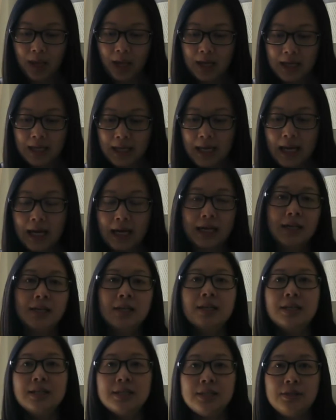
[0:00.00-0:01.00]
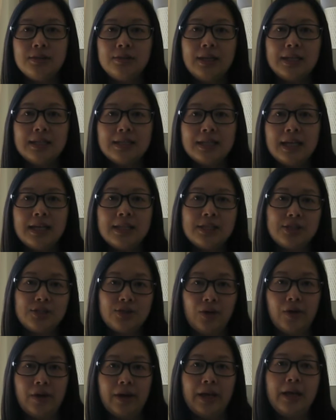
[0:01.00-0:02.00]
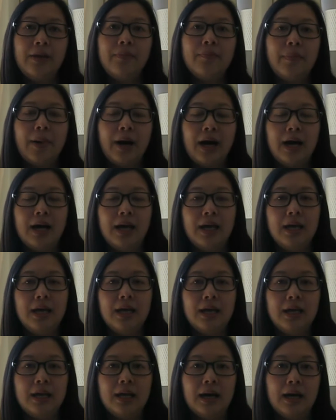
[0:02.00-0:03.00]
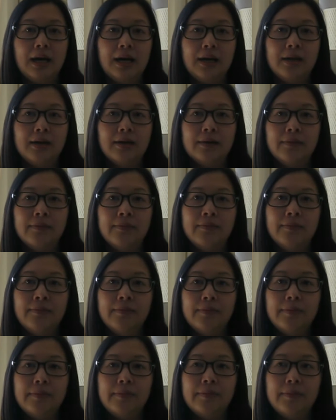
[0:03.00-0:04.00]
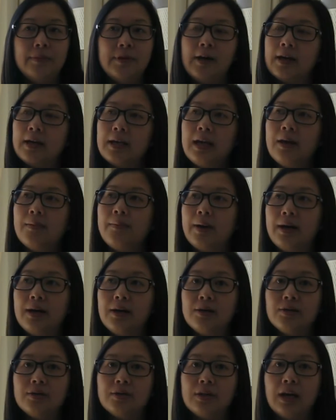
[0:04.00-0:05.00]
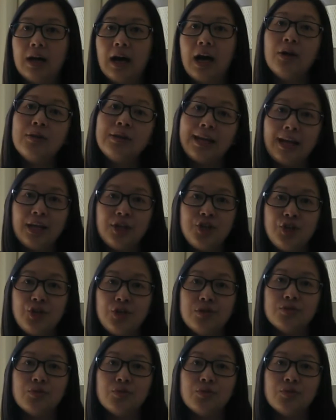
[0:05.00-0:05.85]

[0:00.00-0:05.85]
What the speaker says: yeah, so let's get started by talking about how did I choose